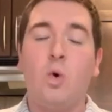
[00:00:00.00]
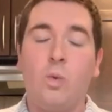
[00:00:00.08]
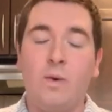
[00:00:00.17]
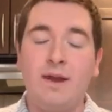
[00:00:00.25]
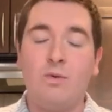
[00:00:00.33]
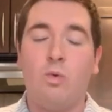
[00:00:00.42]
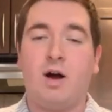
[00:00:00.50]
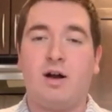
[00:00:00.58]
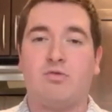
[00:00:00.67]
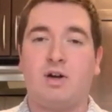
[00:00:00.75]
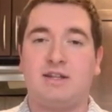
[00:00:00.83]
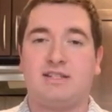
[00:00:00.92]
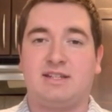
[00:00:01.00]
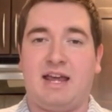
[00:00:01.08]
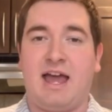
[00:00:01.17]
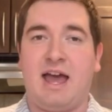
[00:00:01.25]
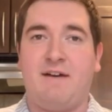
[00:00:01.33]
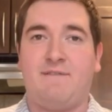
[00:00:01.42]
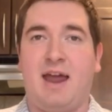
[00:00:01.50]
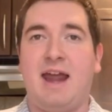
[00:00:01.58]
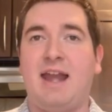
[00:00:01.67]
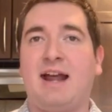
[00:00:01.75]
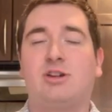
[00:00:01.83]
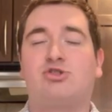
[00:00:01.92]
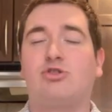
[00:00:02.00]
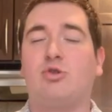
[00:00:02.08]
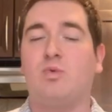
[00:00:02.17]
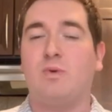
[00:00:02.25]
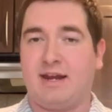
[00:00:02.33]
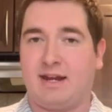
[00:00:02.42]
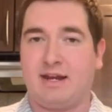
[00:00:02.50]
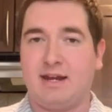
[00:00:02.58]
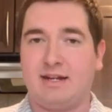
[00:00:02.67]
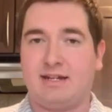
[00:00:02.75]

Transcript: we want Russ to have an extra week